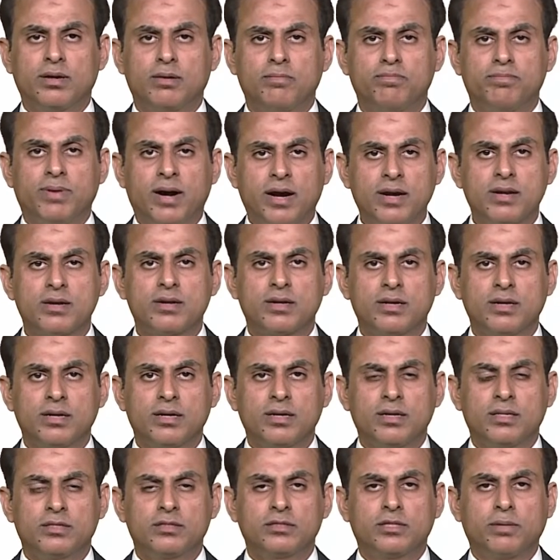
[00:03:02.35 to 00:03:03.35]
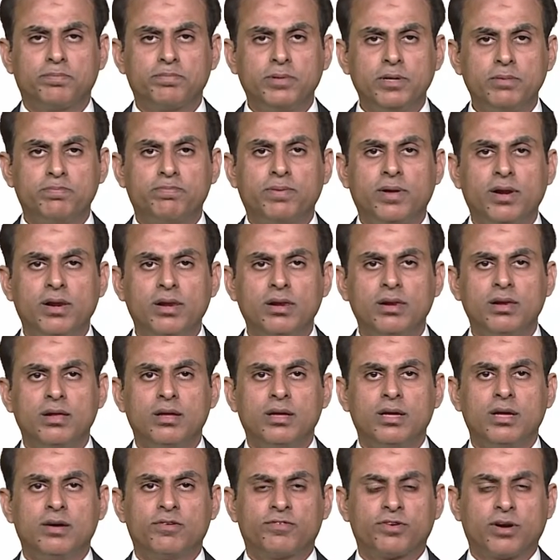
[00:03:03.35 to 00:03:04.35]
But the people
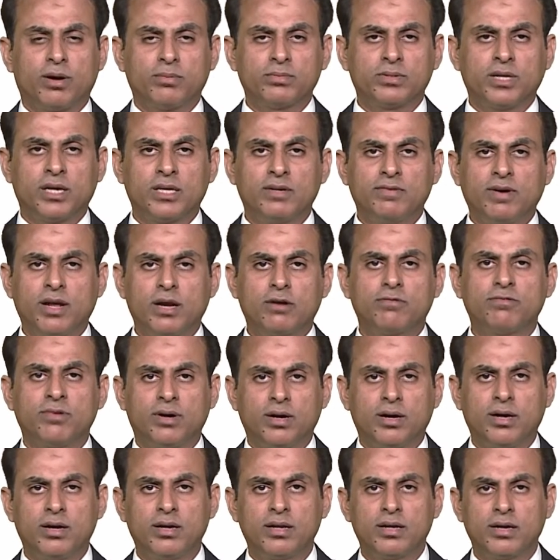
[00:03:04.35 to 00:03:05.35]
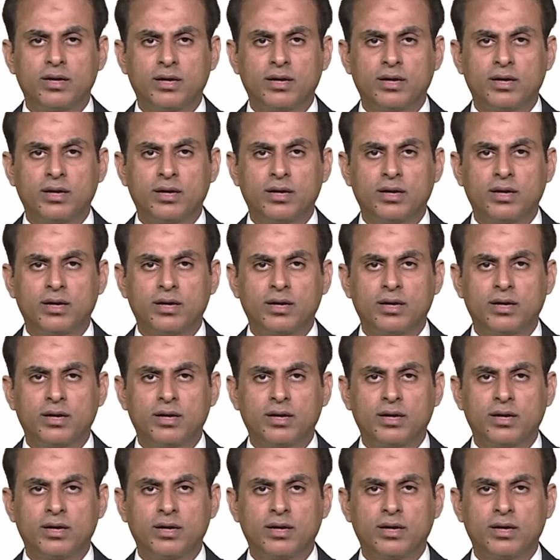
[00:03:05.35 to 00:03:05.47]
from the developed world